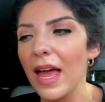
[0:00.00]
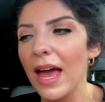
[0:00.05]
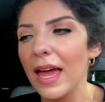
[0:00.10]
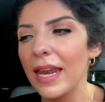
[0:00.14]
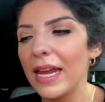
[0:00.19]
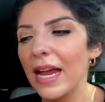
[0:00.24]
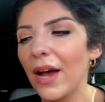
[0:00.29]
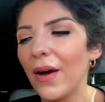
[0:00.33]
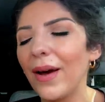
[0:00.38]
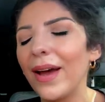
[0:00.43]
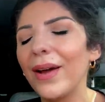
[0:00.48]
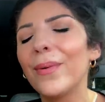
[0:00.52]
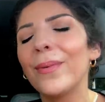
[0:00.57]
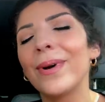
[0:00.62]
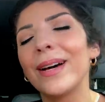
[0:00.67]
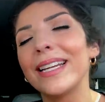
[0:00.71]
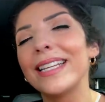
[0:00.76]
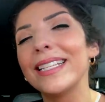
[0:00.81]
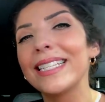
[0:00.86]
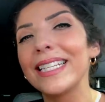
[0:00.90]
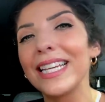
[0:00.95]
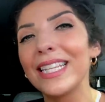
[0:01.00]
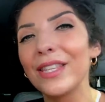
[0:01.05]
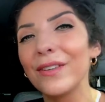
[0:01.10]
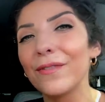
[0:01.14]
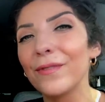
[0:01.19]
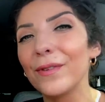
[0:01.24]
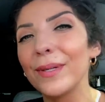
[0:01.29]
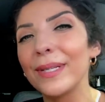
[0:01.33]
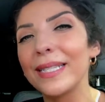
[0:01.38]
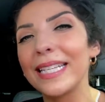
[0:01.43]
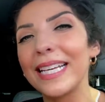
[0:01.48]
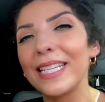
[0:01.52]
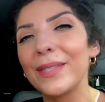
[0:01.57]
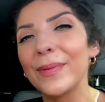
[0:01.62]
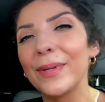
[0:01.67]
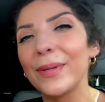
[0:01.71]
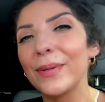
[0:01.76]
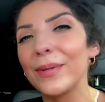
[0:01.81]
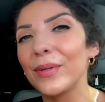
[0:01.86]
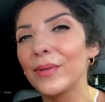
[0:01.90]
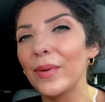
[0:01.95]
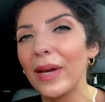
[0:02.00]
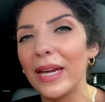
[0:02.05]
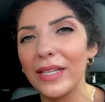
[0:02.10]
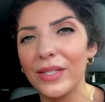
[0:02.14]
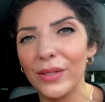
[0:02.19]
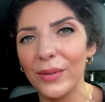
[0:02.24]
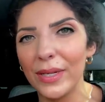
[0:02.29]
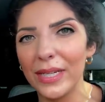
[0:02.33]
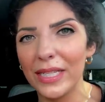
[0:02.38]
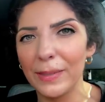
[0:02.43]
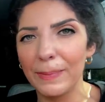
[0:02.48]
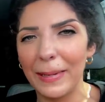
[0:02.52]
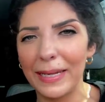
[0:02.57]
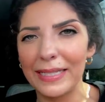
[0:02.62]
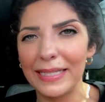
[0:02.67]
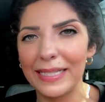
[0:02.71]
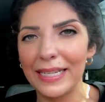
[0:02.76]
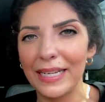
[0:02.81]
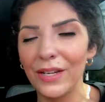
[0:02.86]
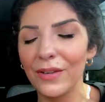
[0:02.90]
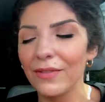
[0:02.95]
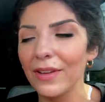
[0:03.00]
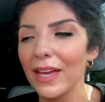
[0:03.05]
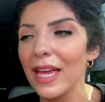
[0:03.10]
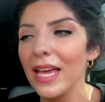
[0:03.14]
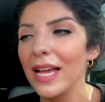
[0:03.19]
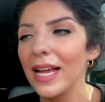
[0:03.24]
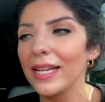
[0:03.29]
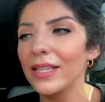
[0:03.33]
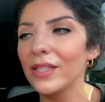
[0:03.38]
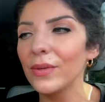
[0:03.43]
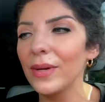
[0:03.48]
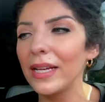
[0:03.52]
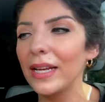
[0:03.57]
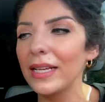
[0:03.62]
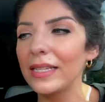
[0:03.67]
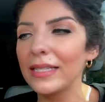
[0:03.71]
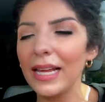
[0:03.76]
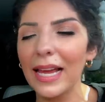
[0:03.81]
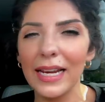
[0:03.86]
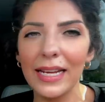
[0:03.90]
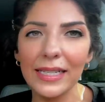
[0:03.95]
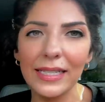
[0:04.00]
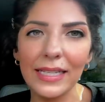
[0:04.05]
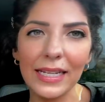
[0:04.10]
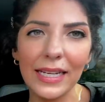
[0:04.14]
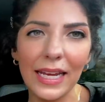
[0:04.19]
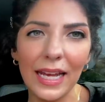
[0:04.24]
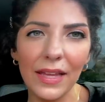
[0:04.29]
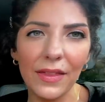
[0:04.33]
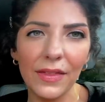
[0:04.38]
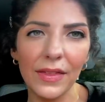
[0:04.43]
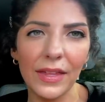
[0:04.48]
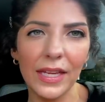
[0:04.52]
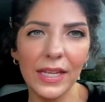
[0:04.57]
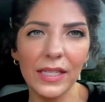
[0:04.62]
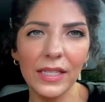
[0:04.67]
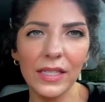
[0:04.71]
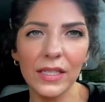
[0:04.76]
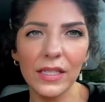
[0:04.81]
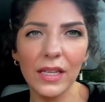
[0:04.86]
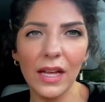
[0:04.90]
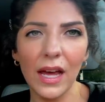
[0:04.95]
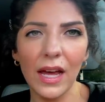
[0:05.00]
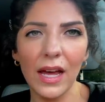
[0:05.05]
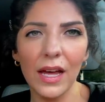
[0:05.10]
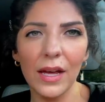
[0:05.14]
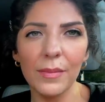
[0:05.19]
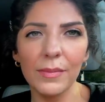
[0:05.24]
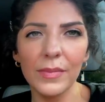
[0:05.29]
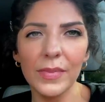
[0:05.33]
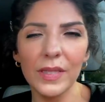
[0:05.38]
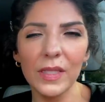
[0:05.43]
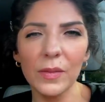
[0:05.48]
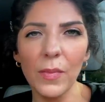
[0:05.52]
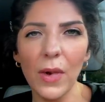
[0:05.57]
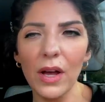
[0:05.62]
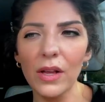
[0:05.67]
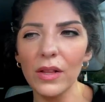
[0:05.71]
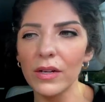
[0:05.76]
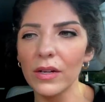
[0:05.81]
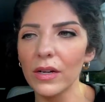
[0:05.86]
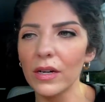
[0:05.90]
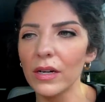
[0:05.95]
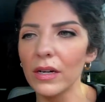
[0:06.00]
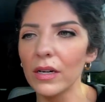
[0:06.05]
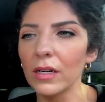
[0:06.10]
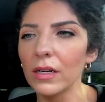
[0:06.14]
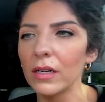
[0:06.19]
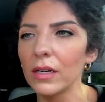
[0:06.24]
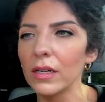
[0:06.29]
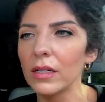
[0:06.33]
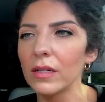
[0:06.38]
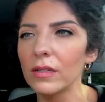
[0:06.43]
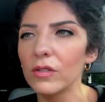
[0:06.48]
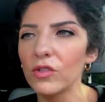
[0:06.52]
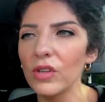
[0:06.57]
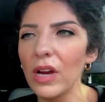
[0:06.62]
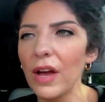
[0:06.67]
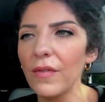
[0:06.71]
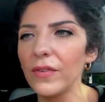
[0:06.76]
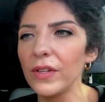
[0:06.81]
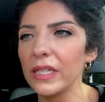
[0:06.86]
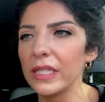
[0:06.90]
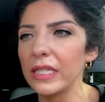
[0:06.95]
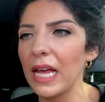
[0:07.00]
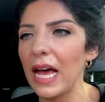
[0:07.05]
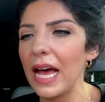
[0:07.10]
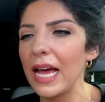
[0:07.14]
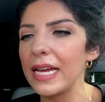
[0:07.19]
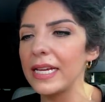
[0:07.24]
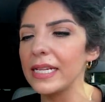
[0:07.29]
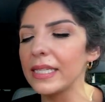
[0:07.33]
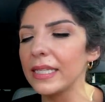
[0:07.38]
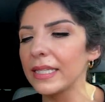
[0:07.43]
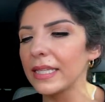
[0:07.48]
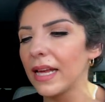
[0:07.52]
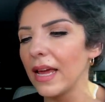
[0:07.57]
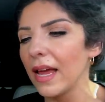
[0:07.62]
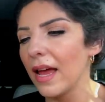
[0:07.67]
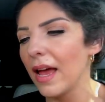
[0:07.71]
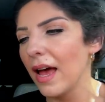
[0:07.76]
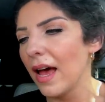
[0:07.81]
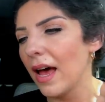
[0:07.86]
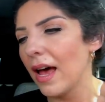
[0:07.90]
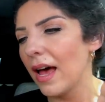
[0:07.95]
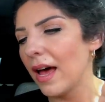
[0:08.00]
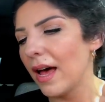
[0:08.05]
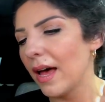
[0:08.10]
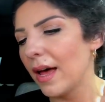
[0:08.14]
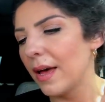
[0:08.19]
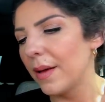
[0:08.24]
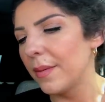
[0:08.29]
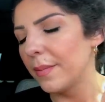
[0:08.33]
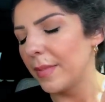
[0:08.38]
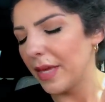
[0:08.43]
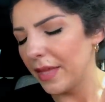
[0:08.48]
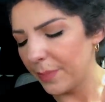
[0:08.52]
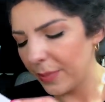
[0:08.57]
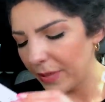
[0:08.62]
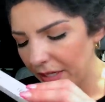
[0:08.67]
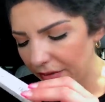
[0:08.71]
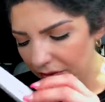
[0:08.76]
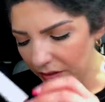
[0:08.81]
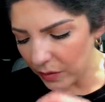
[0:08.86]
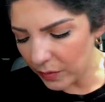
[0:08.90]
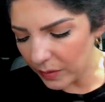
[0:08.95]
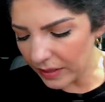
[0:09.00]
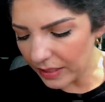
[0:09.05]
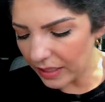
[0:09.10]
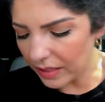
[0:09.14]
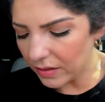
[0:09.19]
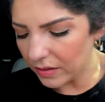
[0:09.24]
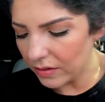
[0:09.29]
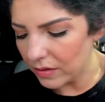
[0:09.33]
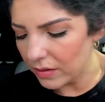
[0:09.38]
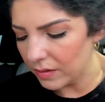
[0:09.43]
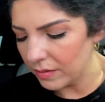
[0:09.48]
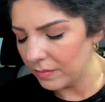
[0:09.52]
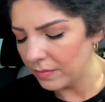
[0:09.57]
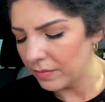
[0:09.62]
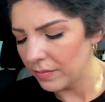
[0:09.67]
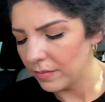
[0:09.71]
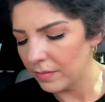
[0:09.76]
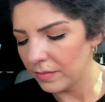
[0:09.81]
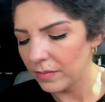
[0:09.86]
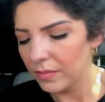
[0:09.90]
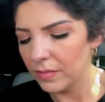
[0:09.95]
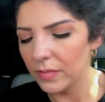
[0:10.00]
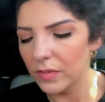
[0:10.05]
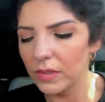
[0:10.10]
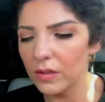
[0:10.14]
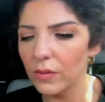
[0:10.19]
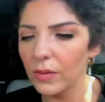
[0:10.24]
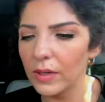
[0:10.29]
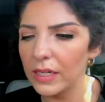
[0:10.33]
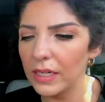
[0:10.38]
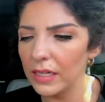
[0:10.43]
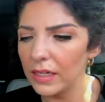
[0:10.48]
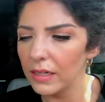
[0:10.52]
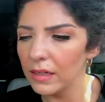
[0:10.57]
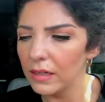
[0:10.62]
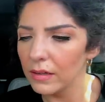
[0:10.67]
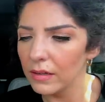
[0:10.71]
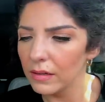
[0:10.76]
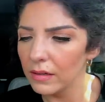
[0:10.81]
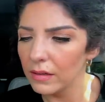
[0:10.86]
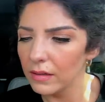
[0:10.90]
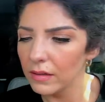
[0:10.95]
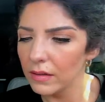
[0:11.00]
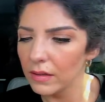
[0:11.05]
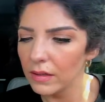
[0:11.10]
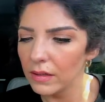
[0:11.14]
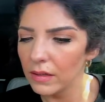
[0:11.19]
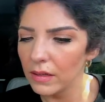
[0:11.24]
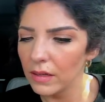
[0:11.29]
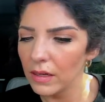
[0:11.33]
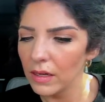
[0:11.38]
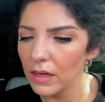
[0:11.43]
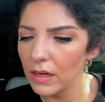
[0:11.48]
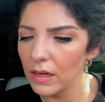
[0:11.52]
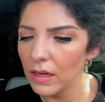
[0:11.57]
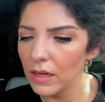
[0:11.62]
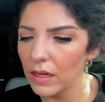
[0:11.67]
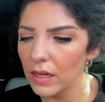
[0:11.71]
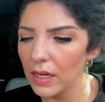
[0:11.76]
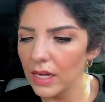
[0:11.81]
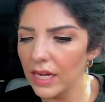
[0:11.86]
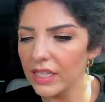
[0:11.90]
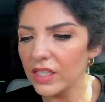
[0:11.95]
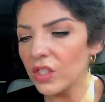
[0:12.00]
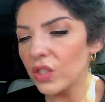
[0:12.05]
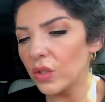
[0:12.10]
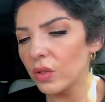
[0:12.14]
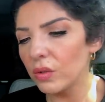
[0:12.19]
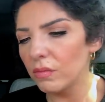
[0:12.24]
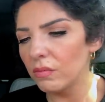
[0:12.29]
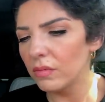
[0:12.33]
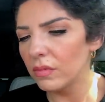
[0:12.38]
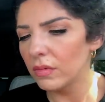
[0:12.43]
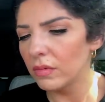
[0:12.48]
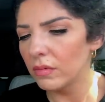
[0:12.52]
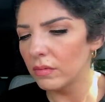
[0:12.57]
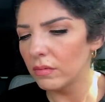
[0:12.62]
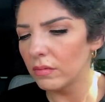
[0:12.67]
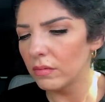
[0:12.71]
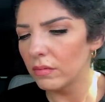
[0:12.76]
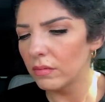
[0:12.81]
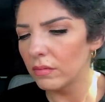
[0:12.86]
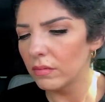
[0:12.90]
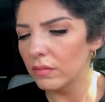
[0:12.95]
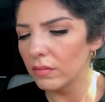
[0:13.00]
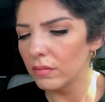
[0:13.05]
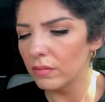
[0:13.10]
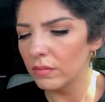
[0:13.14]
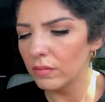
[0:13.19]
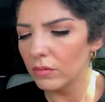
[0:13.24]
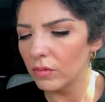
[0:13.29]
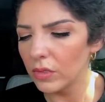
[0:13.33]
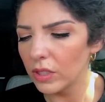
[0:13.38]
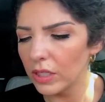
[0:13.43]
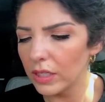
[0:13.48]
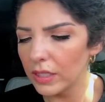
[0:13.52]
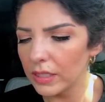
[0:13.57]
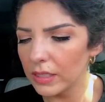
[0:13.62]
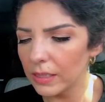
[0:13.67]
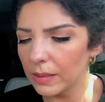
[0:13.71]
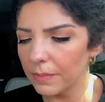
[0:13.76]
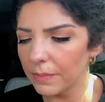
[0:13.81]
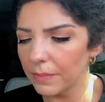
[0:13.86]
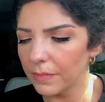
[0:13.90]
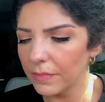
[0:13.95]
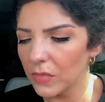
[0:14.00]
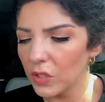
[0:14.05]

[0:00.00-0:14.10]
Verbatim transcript: Now, I wanted to get the full size, but it was way too expensive. And so I decided to get this um, smaller travel size. Um, I believe this was like twenty. It's, mm, where is it?